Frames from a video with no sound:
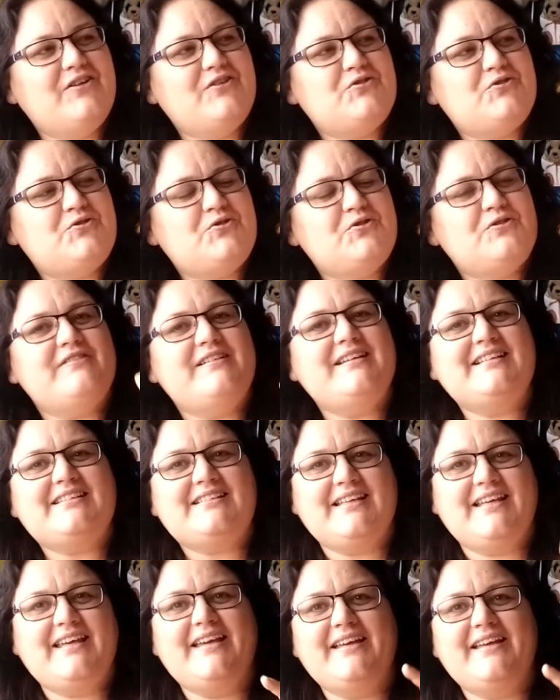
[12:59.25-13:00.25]
Troy
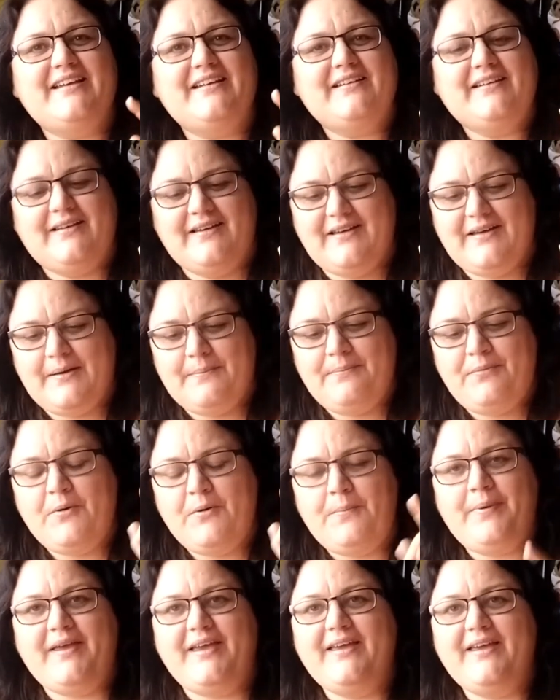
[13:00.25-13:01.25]
seeing
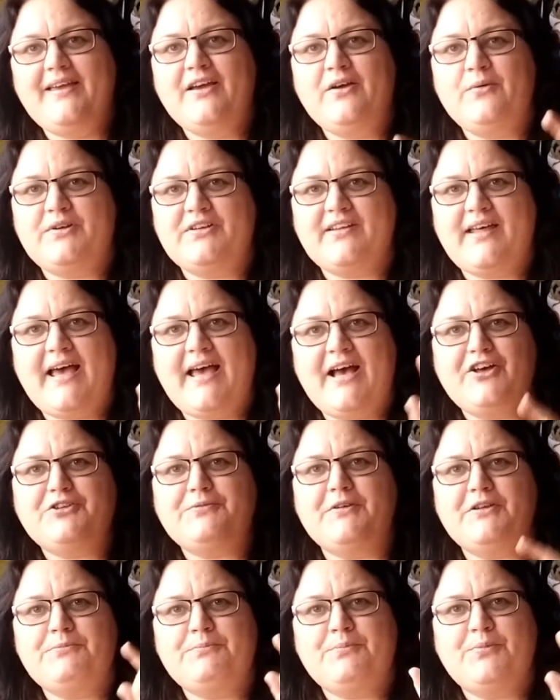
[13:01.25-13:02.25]
Poppy, which is a
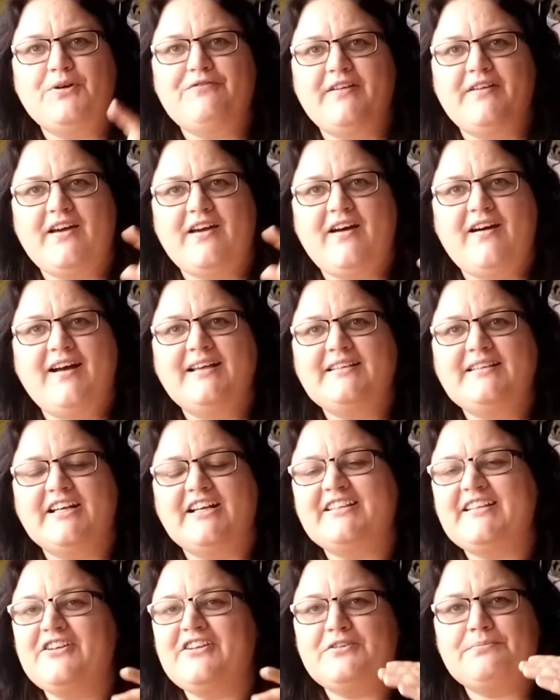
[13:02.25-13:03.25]
housemate's boyfriend, Isaac,
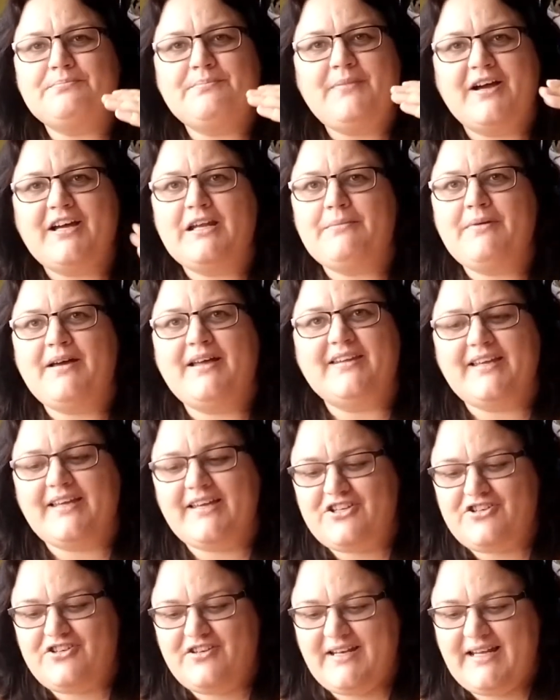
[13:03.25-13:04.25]
because they're just mucking about in the
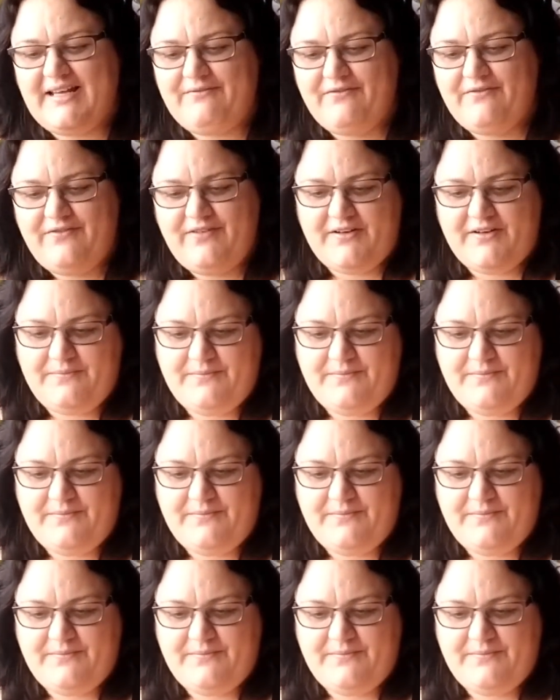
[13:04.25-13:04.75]
kitchen having fun,